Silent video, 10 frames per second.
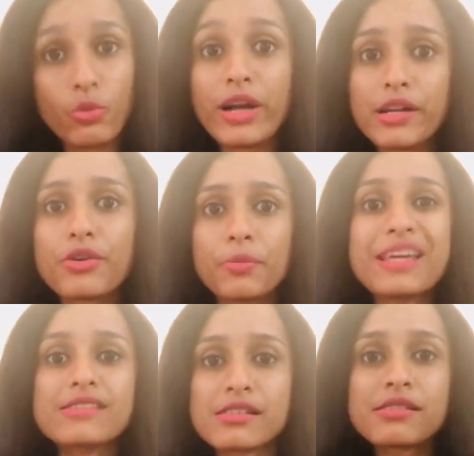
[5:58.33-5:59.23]
one, it could
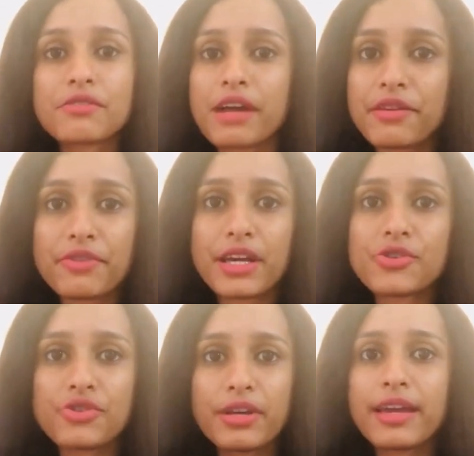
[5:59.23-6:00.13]
be instant
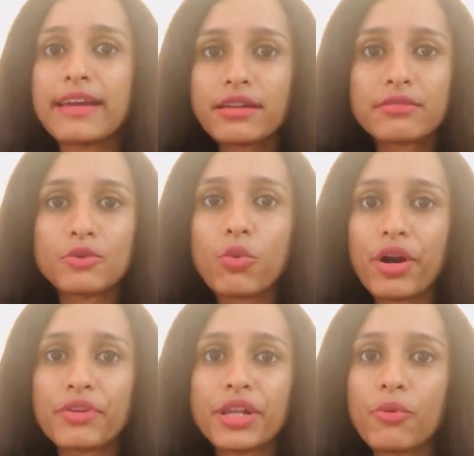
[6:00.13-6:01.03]
gratification. They're getting
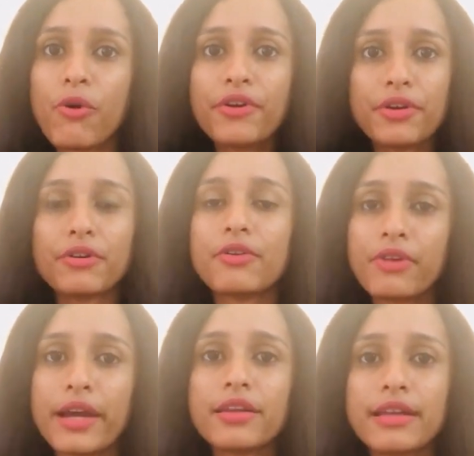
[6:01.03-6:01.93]
whatever they want
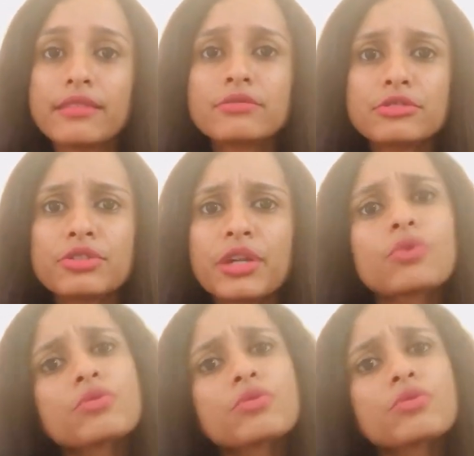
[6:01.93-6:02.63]
right then, so they